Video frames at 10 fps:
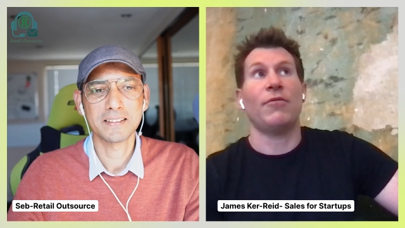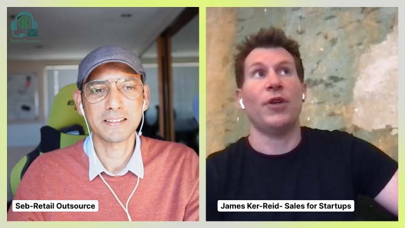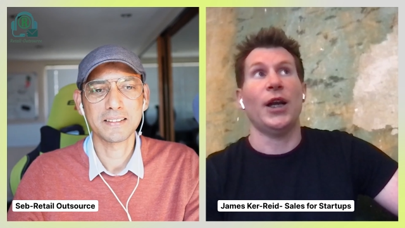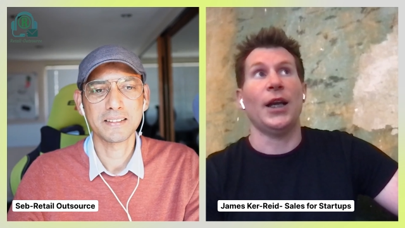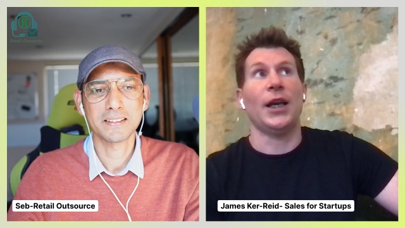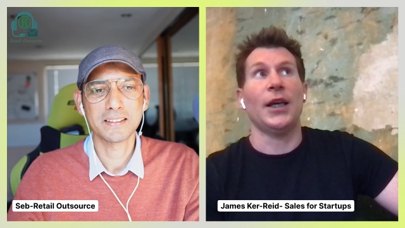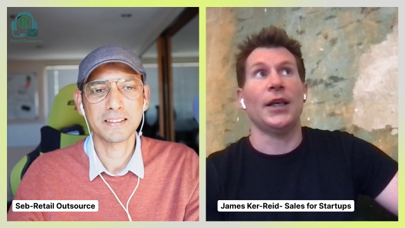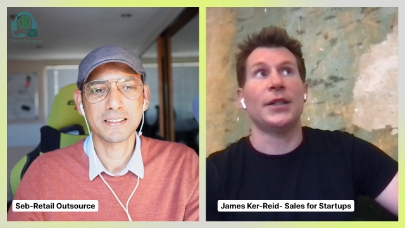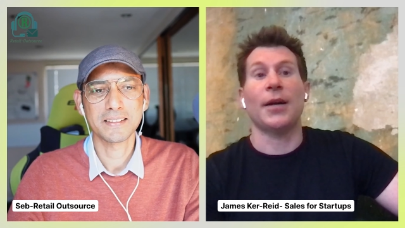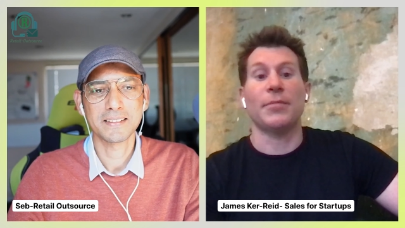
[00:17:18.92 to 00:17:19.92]

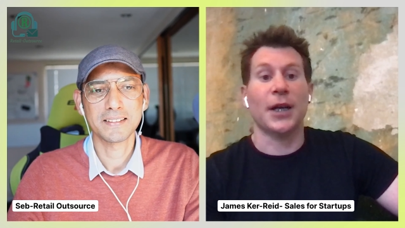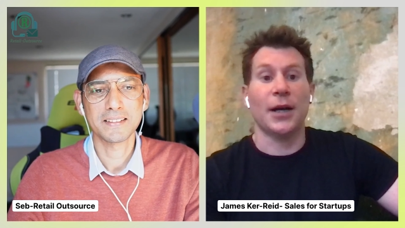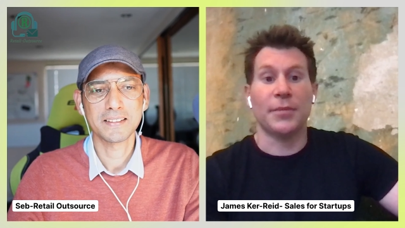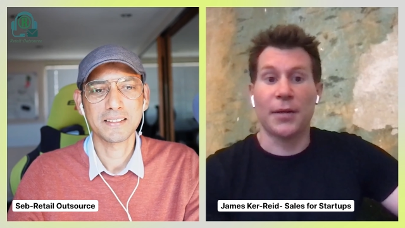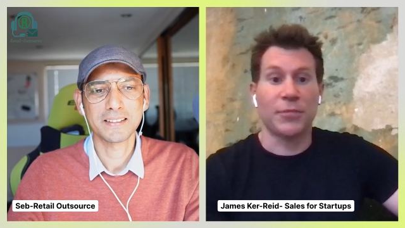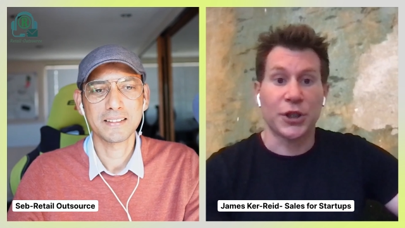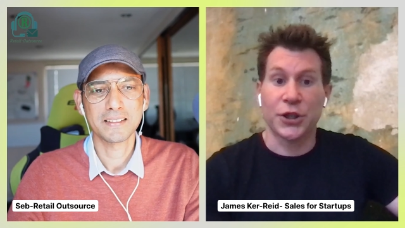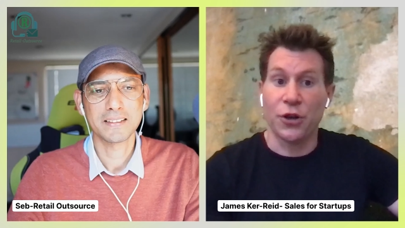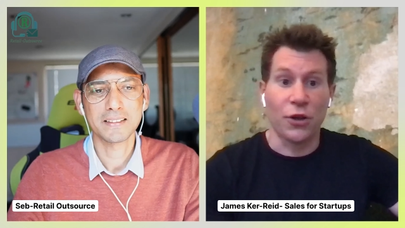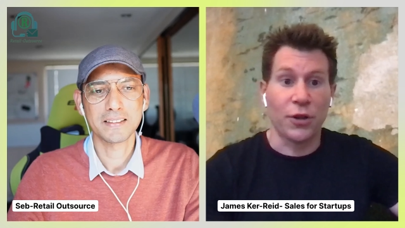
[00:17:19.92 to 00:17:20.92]
Speaker 1: Really, sometimes I'm
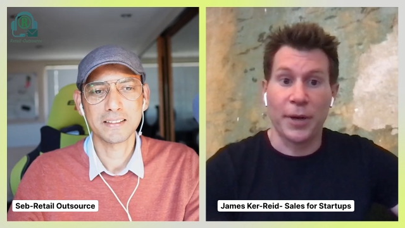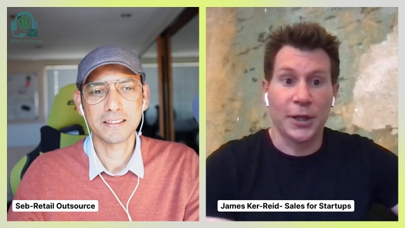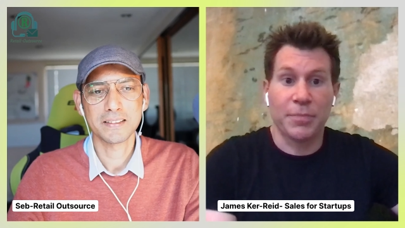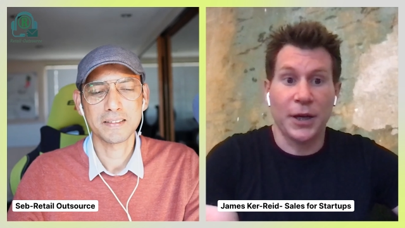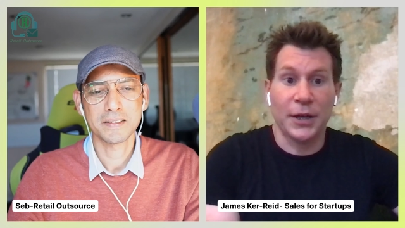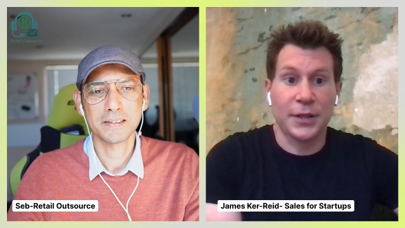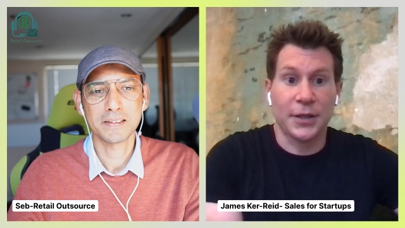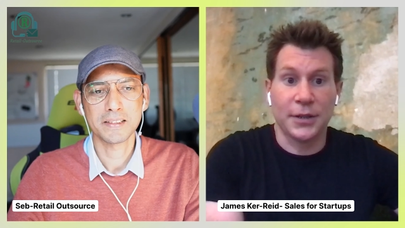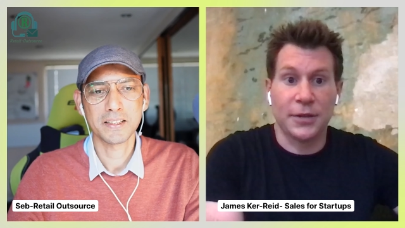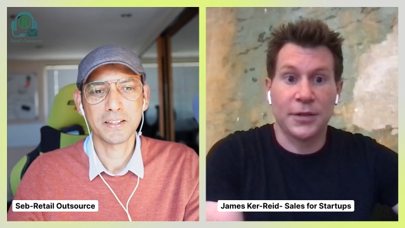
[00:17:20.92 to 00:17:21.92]
just not the best
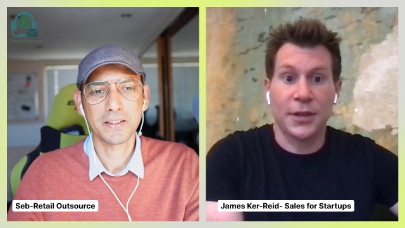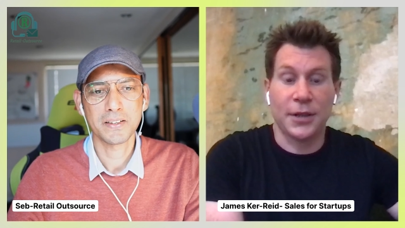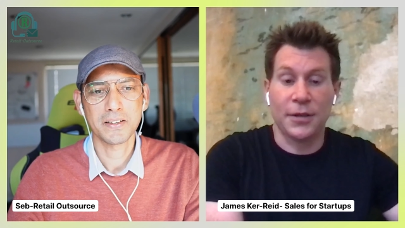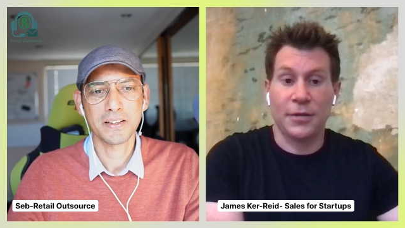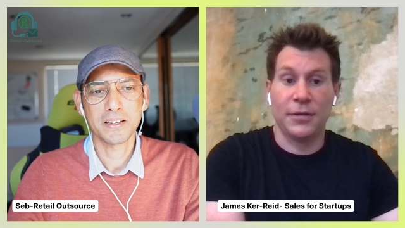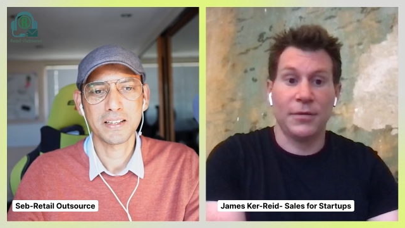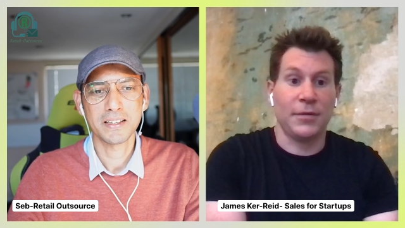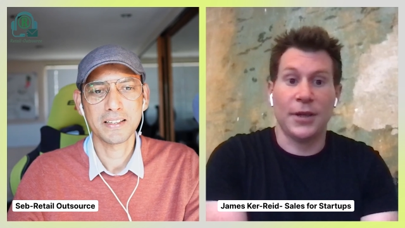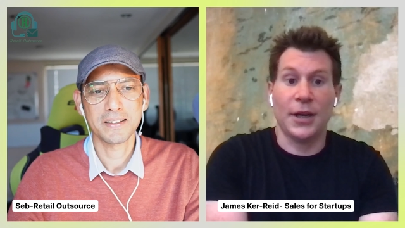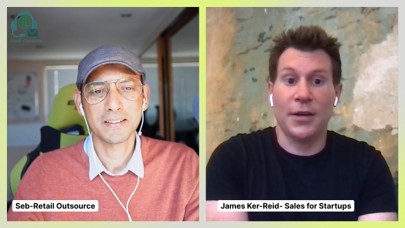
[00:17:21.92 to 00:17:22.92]
person to,
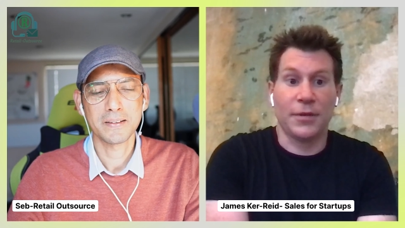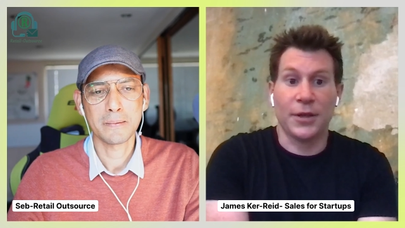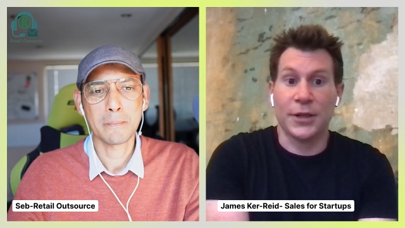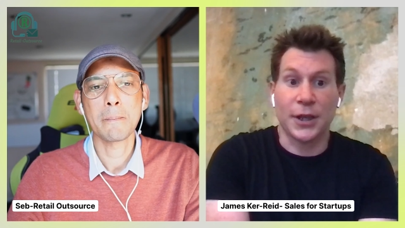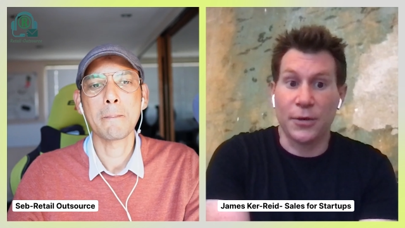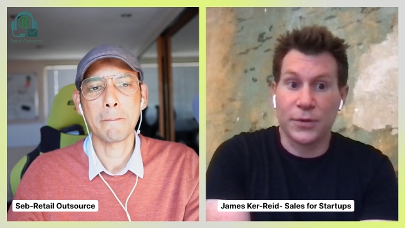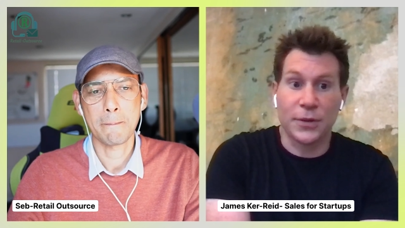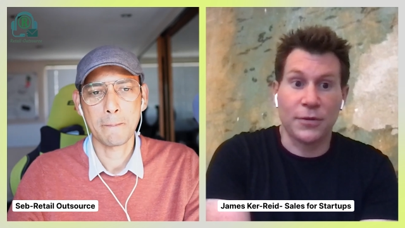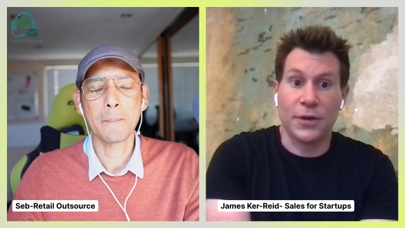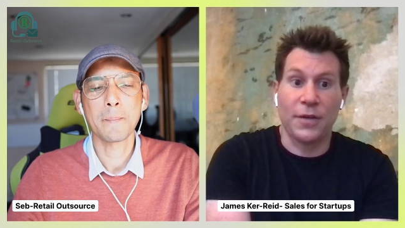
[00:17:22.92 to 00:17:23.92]
you know,
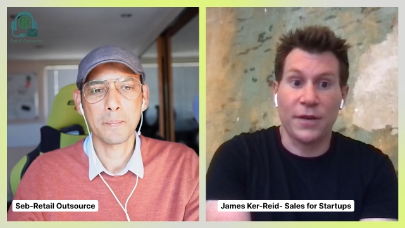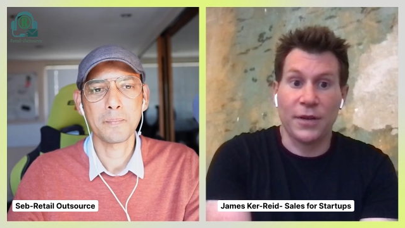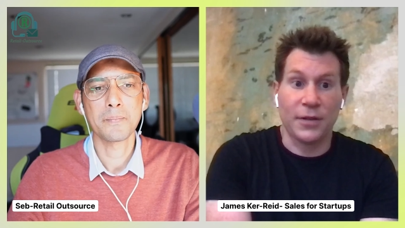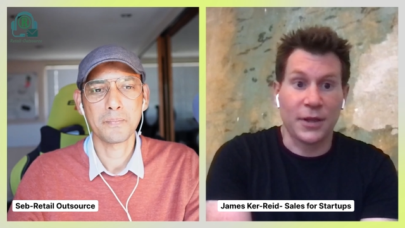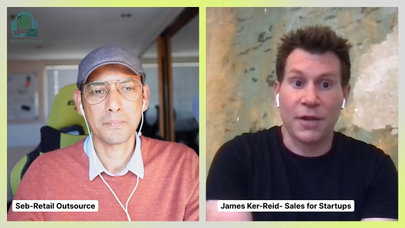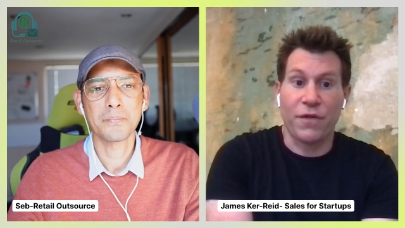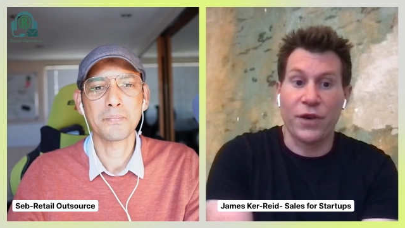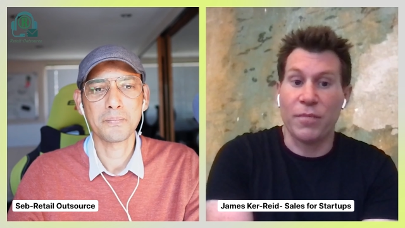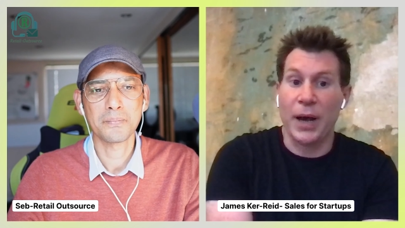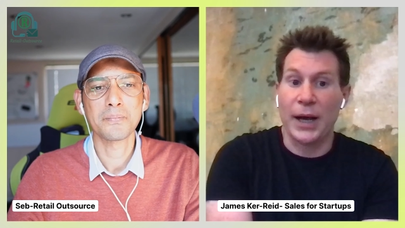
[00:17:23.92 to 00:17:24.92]
consult or even give
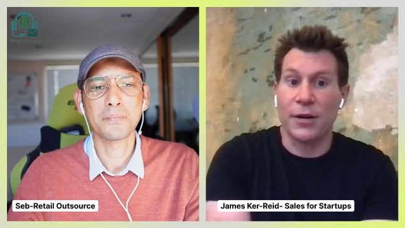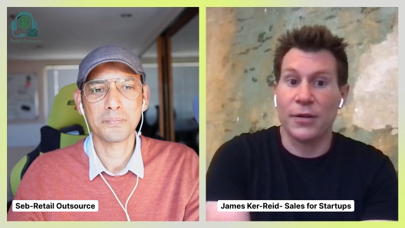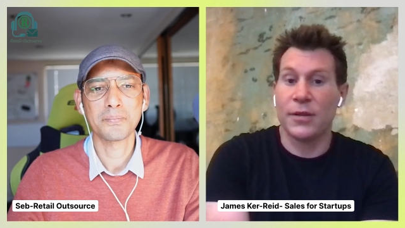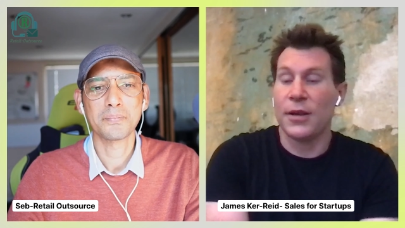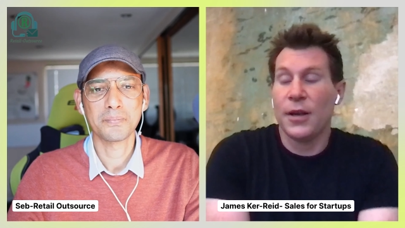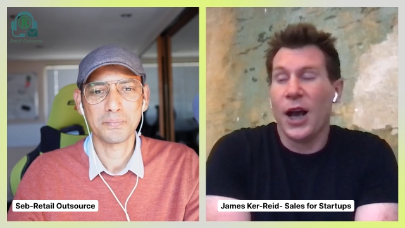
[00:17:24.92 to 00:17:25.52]
feedback on.